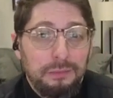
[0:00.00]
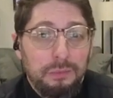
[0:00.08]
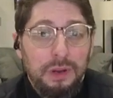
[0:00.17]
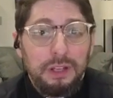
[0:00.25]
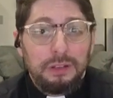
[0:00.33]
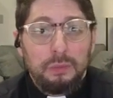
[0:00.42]

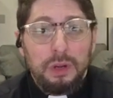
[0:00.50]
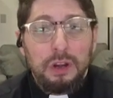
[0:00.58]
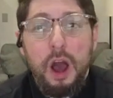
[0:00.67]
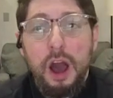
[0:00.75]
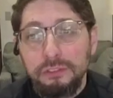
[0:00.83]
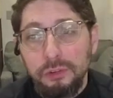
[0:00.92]
What a what an
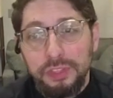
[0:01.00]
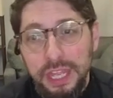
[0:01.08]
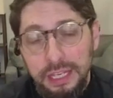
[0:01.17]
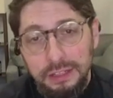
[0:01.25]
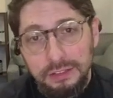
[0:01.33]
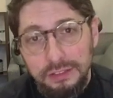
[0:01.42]
awful
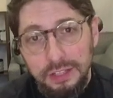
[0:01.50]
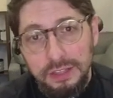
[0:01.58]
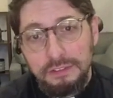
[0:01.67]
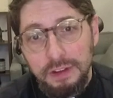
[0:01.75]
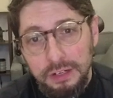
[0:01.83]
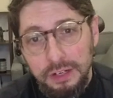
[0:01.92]
thing to
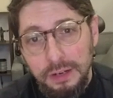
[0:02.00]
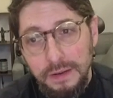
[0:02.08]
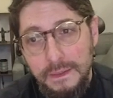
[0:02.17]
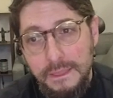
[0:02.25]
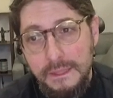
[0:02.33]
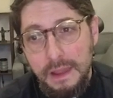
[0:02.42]
live under.
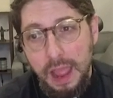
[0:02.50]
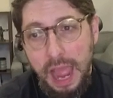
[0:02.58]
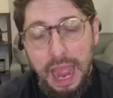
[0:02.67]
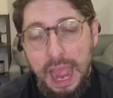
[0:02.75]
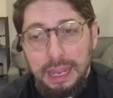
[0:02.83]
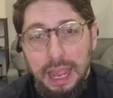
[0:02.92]

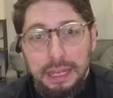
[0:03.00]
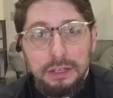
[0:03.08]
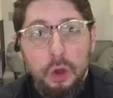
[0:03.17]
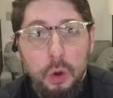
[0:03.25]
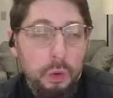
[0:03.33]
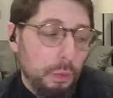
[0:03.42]
I I, I
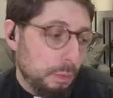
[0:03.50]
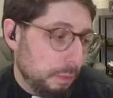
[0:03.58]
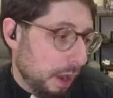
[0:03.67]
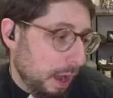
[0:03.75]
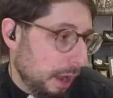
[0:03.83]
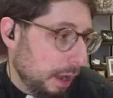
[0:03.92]
know
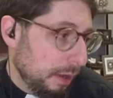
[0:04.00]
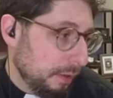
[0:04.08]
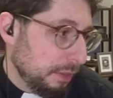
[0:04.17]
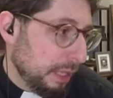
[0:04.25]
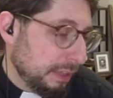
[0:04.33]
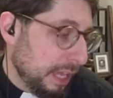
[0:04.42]

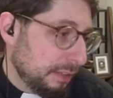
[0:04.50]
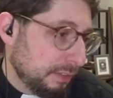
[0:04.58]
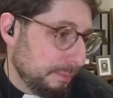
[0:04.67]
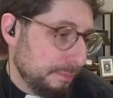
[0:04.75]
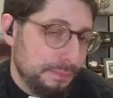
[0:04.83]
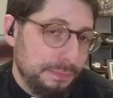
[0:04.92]
uh, that
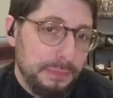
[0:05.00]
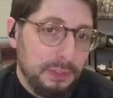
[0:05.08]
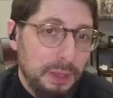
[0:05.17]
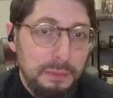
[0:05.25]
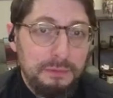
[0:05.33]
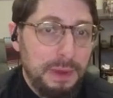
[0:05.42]
that
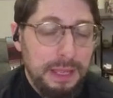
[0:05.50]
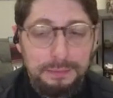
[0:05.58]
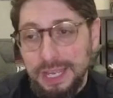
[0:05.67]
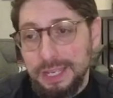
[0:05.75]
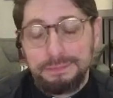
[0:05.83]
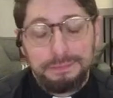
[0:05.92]
some of my
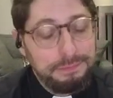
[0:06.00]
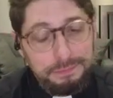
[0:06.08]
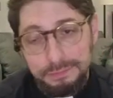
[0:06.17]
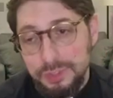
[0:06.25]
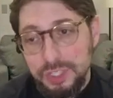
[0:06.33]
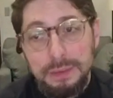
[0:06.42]
my
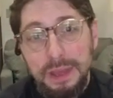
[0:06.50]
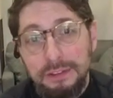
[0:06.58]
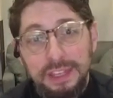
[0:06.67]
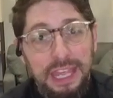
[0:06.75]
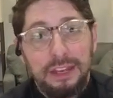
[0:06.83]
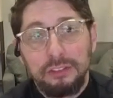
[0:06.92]
sheep
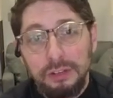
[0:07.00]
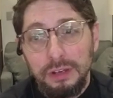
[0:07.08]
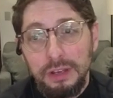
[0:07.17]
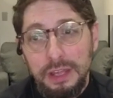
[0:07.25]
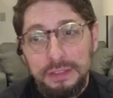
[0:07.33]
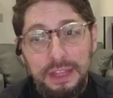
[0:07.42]
have cancer.
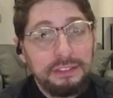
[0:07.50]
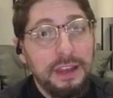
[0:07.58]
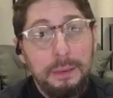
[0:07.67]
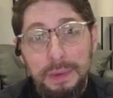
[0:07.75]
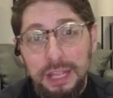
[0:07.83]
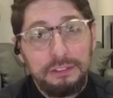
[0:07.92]
That's
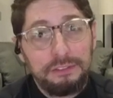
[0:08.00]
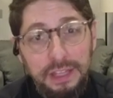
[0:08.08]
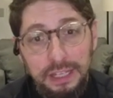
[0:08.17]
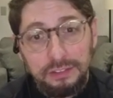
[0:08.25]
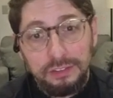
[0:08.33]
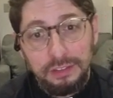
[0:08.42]
not mine to
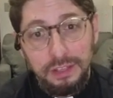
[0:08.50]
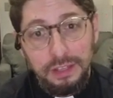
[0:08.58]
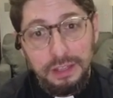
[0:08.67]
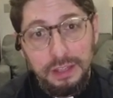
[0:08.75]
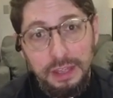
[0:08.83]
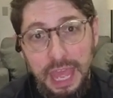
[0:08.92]
fix,
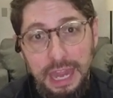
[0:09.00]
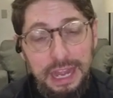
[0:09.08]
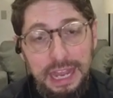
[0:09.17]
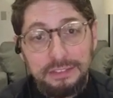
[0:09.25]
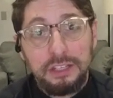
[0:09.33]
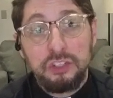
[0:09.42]
and
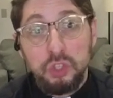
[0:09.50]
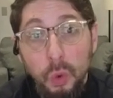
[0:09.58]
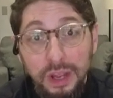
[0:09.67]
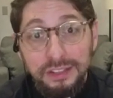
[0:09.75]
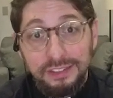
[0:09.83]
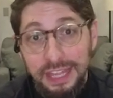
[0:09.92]
it's a
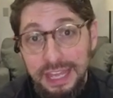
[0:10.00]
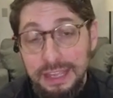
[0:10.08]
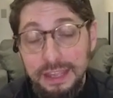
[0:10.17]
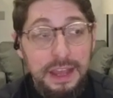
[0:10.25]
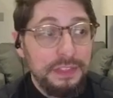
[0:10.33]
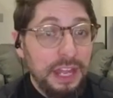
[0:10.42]
joy to
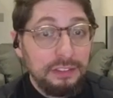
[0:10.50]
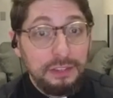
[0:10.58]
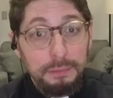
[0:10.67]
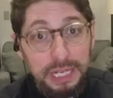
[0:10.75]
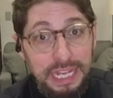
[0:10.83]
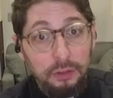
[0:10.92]
say that's
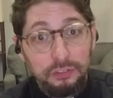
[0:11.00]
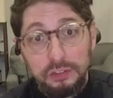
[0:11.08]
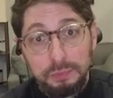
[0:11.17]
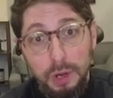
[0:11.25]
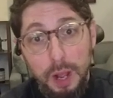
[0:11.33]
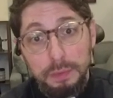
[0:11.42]
somebody
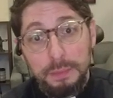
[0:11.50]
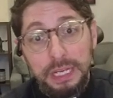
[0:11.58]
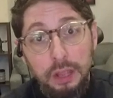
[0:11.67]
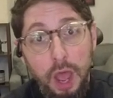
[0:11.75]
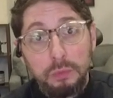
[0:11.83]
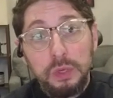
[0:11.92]
else's problem, and
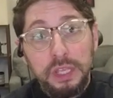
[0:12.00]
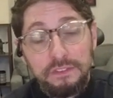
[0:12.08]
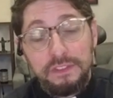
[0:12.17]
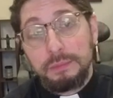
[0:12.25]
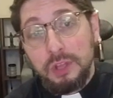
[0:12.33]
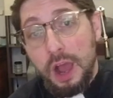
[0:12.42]
God will
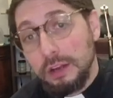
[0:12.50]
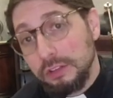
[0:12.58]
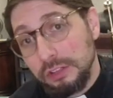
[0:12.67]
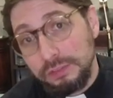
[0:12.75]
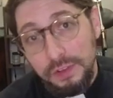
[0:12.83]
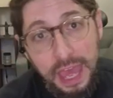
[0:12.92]
give them
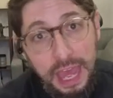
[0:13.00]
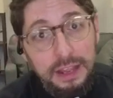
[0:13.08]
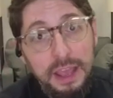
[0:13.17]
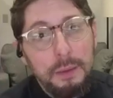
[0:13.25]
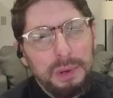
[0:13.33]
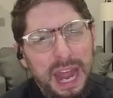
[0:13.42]
doctors for that.
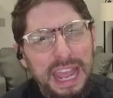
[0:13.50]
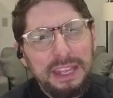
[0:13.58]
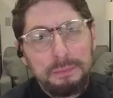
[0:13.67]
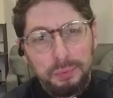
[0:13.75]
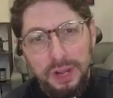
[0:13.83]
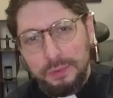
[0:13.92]
But I
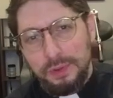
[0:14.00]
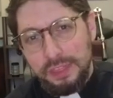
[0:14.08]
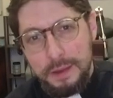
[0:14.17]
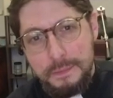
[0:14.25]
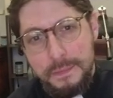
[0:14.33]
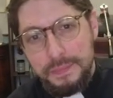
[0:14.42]
can pray with them,